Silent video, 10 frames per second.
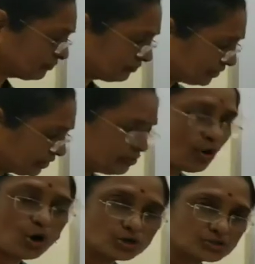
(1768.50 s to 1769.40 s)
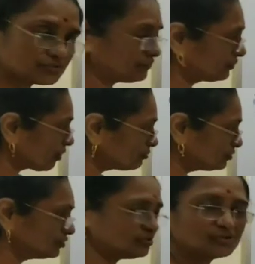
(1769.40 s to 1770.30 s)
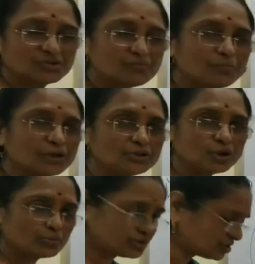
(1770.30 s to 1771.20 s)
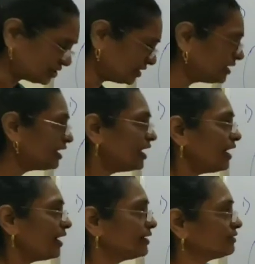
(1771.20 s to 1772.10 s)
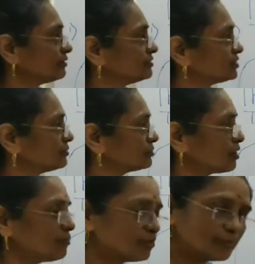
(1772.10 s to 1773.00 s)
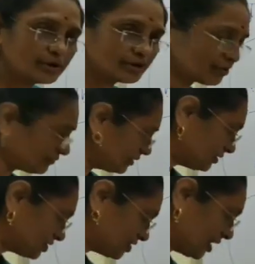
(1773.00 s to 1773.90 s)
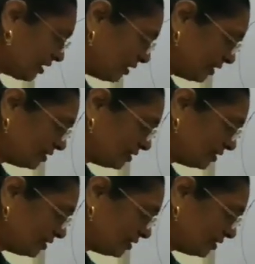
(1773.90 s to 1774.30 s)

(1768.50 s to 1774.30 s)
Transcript: we got from simple geometry and concept of moment of inertia